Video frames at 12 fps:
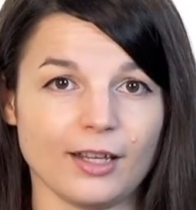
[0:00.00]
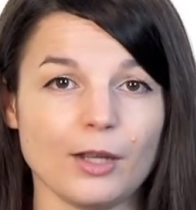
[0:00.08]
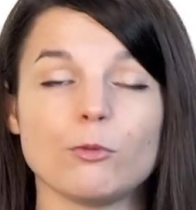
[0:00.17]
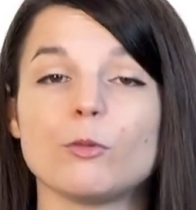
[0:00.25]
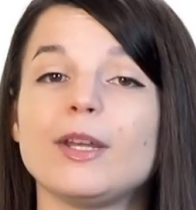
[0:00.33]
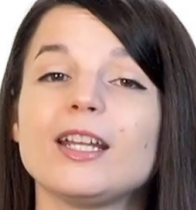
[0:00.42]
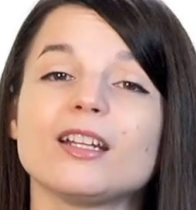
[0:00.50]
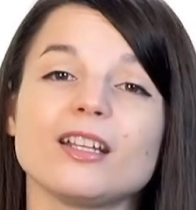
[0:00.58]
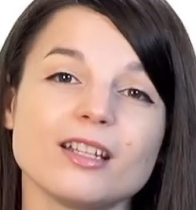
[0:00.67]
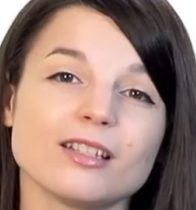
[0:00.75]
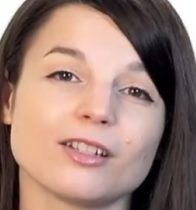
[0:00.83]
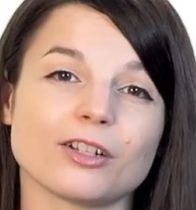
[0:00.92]
It will make it
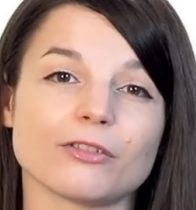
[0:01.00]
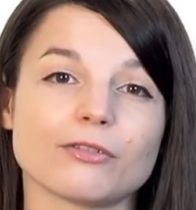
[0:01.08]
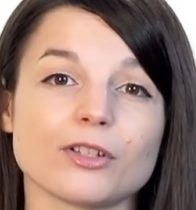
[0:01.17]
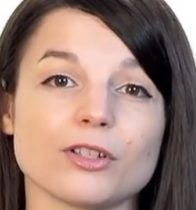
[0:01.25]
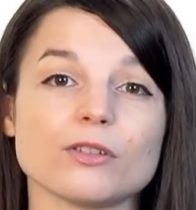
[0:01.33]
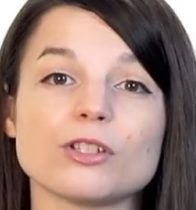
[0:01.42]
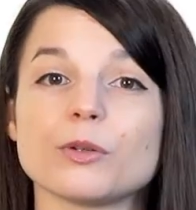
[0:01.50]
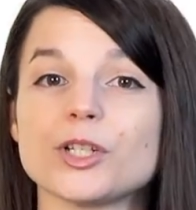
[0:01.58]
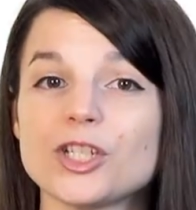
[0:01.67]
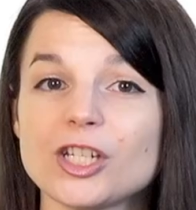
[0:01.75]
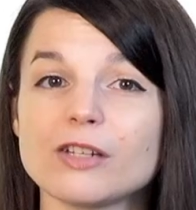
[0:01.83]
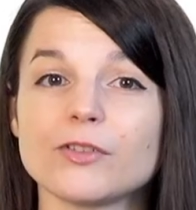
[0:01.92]
easier for you to
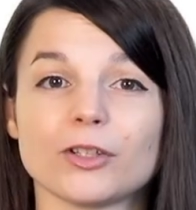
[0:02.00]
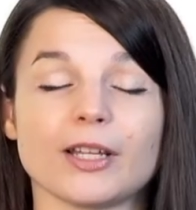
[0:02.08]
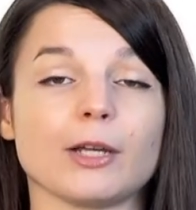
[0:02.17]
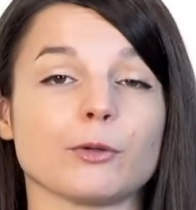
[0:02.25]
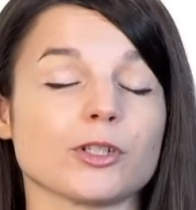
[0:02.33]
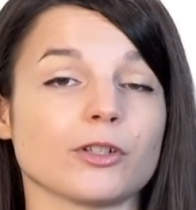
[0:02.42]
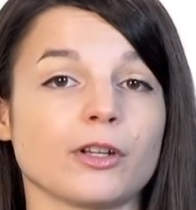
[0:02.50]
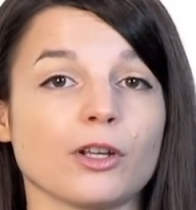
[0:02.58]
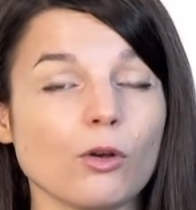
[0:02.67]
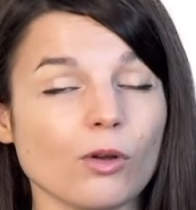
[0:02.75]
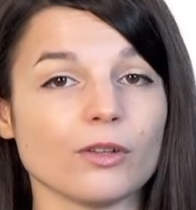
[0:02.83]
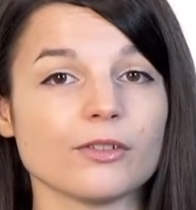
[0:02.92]
achieve your language learning
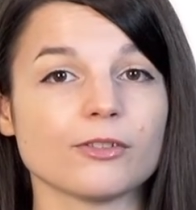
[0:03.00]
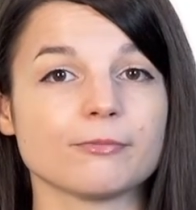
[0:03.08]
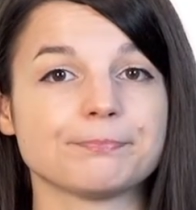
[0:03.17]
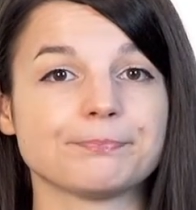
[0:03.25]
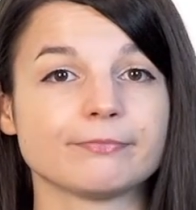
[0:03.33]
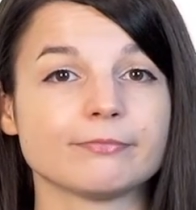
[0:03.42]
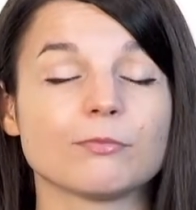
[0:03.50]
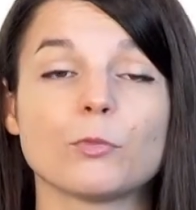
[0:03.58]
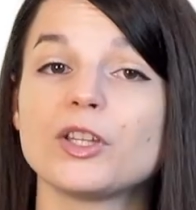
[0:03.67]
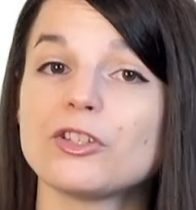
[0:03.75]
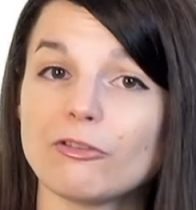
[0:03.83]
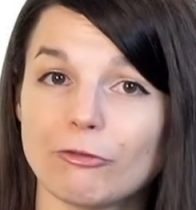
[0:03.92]
goals.
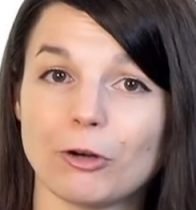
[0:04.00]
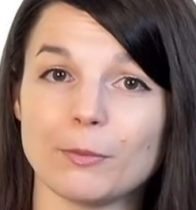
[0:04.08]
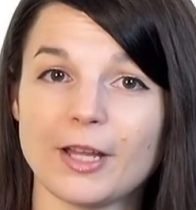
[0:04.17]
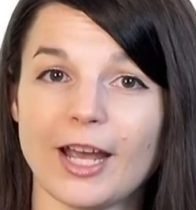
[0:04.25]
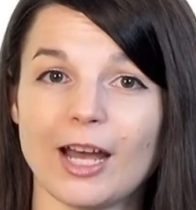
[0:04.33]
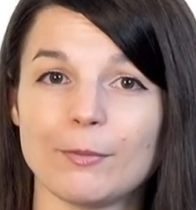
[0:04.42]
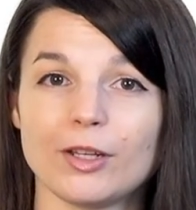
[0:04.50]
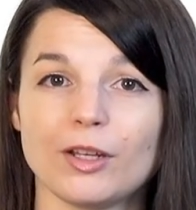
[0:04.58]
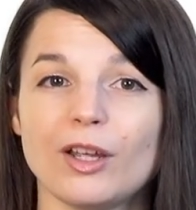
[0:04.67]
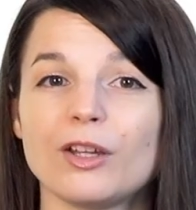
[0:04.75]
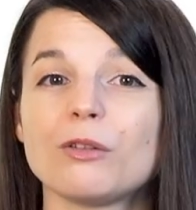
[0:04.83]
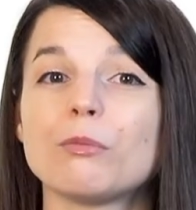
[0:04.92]
Once you form the habit,
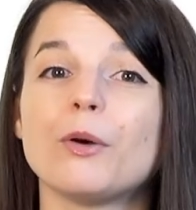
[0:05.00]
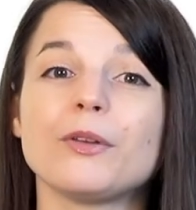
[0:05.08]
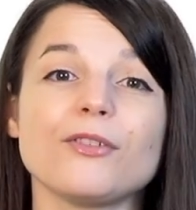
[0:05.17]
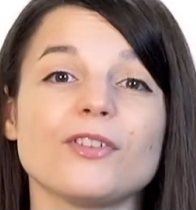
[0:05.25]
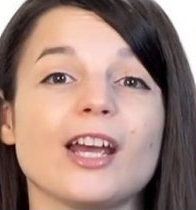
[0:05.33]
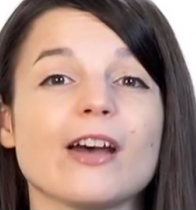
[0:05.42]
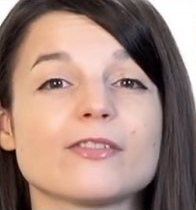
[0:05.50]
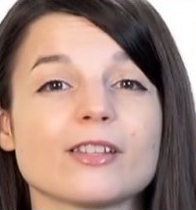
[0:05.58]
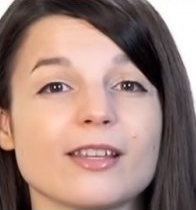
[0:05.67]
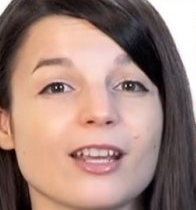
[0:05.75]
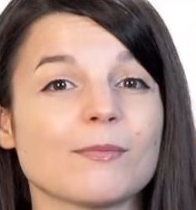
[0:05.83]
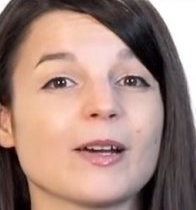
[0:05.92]
you won't even have to
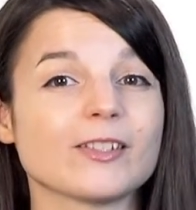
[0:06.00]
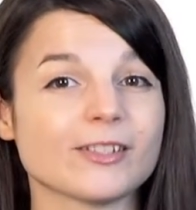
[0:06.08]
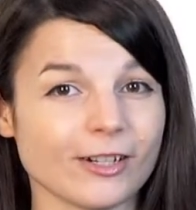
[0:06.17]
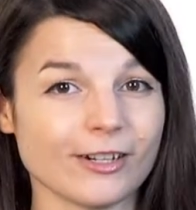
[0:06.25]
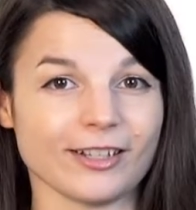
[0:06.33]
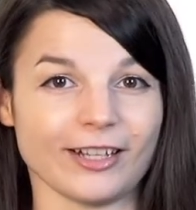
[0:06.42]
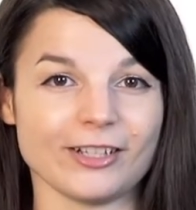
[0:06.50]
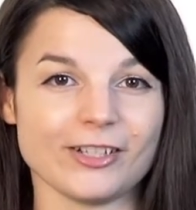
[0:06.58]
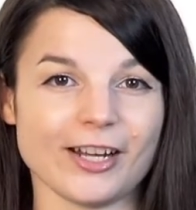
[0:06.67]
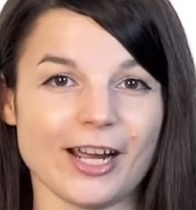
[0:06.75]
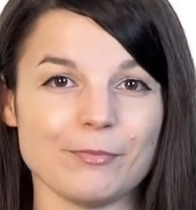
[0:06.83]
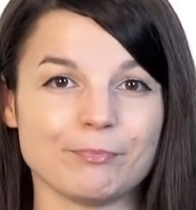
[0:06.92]
think about starting each
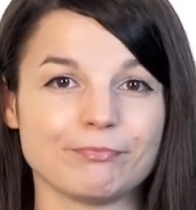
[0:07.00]
time.